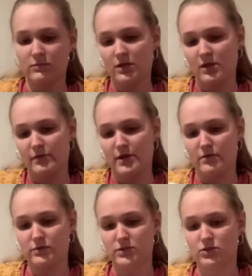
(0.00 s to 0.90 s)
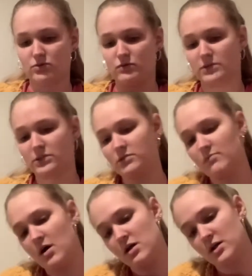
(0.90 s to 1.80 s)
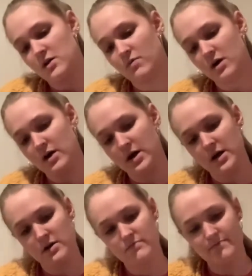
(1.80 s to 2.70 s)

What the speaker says: And then we'll do 1 smaller one.